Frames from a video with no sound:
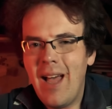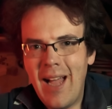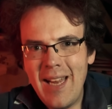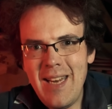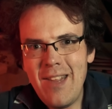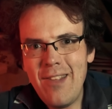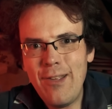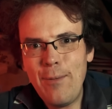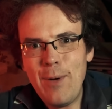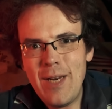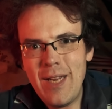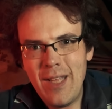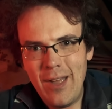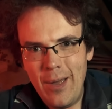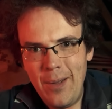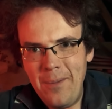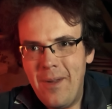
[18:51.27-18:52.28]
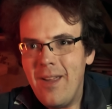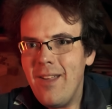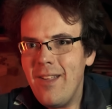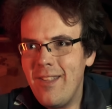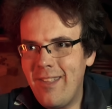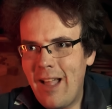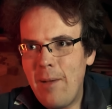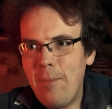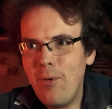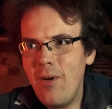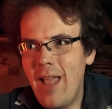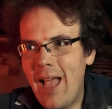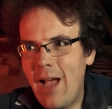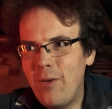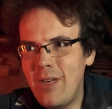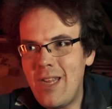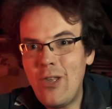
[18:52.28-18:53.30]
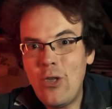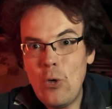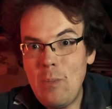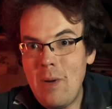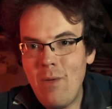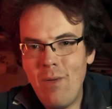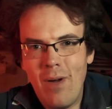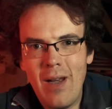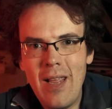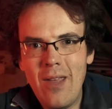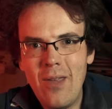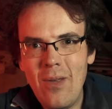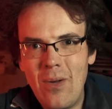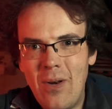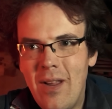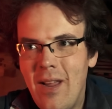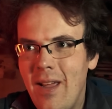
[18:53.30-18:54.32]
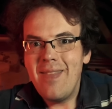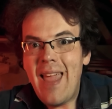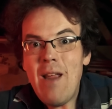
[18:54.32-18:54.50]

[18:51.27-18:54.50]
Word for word: I need somewhere to go. Sauber and Audi could be really good.